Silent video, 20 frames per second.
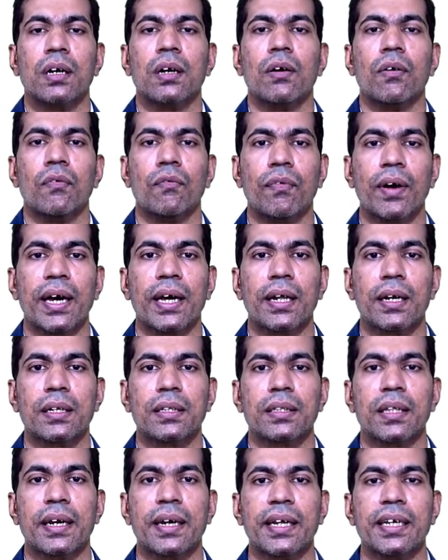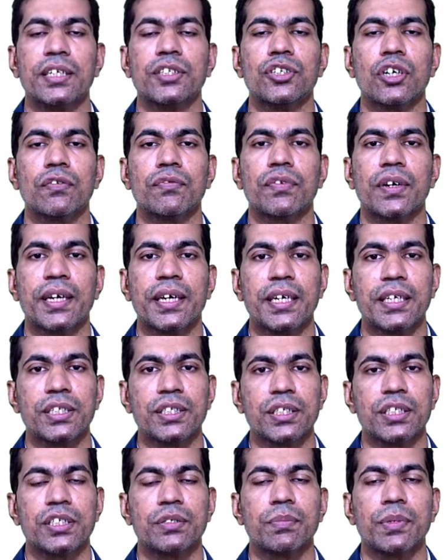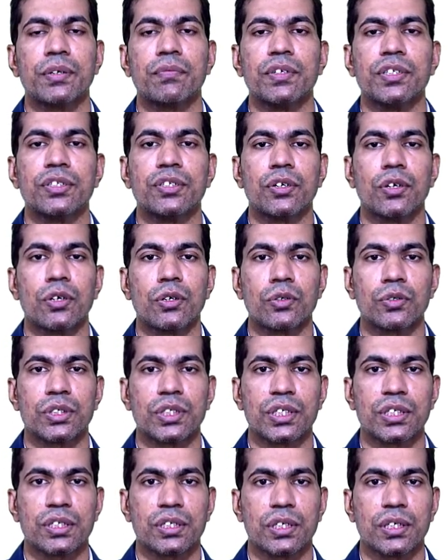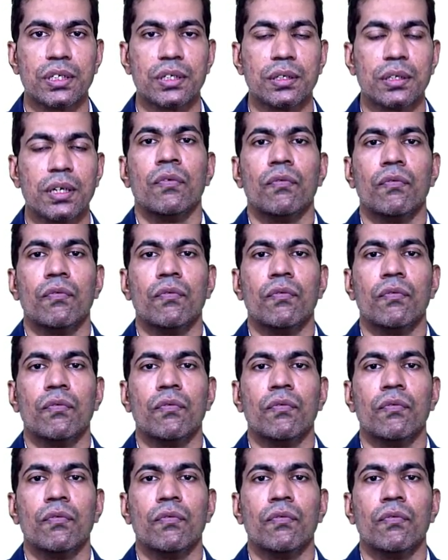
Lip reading: where the range of age is between 0 to 60,